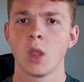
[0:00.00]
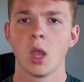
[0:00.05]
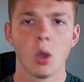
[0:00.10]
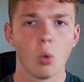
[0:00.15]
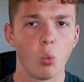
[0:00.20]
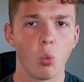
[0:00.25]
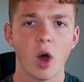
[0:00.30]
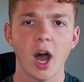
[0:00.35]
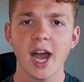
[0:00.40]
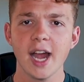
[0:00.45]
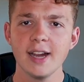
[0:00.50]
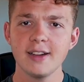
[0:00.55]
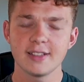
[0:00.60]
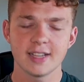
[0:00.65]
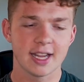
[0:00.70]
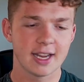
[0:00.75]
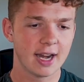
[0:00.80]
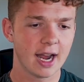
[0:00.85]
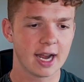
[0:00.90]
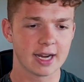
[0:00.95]
Why
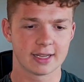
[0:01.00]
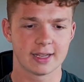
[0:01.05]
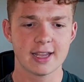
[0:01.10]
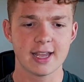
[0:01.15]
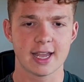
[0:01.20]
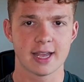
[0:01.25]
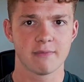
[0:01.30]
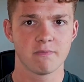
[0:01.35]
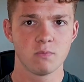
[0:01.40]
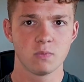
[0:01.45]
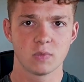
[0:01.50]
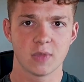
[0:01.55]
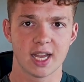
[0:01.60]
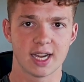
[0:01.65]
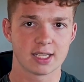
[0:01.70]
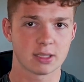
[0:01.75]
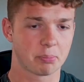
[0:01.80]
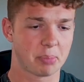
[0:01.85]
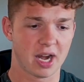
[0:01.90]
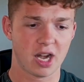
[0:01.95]
did a game that is
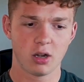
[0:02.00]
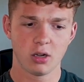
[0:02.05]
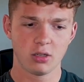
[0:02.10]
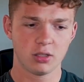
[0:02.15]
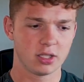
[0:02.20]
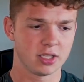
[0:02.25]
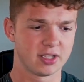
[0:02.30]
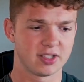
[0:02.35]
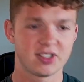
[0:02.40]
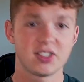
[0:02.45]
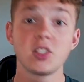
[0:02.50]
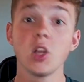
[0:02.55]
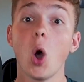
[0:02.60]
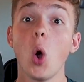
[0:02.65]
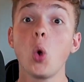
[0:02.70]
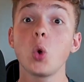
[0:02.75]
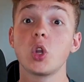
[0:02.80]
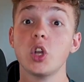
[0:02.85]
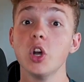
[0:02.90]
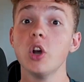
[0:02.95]
apparently so
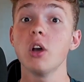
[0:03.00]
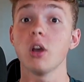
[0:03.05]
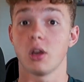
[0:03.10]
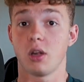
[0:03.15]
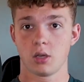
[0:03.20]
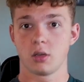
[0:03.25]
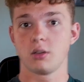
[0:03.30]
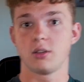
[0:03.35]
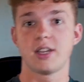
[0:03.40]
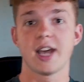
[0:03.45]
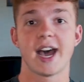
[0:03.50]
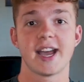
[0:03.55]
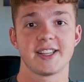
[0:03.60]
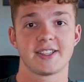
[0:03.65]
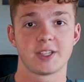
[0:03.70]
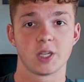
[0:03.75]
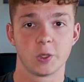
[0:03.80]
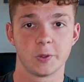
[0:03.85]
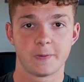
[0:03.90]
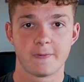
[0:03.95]
good die
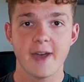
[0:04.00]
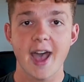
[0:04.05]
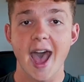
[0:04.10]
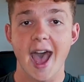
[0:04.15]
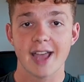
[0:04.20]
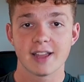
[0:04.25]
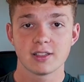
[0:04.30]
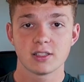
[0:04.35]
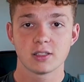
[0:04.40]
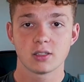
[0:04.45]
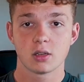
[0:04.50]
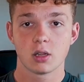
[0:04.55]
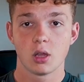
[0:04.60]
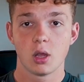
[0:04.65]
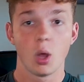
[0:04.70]
so fast?